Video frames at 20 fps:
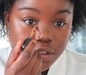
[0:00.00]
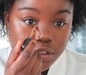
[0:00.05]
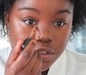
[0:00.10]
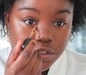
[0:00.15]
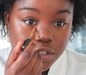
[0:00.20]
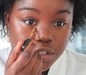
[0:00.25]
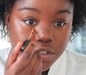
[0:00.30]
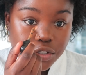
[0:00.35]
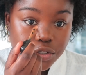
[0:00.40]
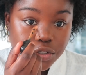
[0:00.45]

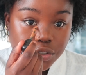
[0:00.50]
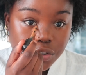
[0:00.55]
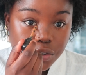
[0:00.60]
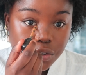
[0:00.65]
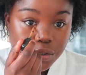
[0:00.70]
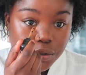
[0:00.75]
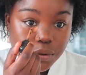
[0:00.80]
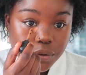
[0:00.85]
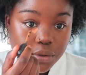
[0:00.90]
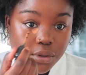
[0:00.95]
just
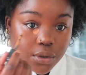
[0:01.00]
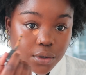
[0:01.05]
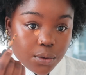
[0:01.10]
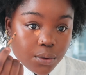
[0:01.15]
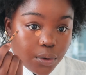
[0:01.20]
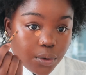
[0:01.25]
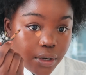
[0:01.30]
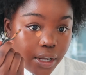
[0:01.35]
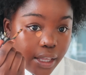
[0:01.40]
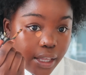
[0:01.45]
do the
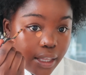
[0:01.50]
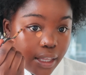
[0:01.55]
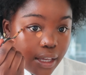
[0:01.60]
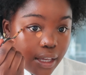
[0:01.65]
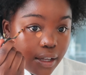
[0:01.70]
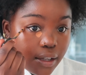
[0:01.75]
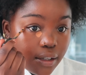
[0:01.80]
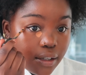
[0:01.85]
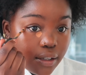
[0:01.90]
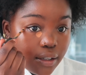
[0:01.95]
corner
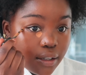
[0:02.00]
here,